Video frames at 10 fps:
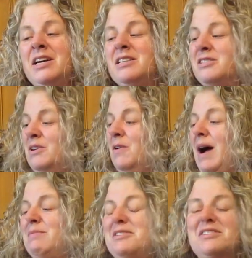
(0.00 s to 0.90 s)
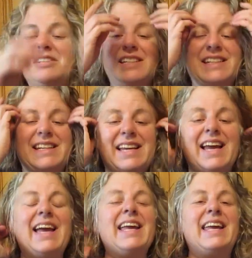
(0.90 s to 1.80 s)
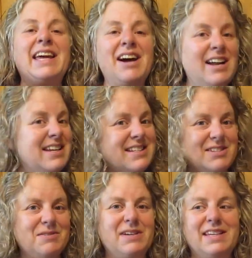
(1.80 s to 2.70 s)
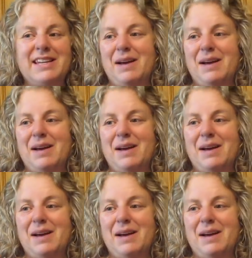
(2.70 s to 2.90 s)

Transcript: So I'm just gonna get on into it.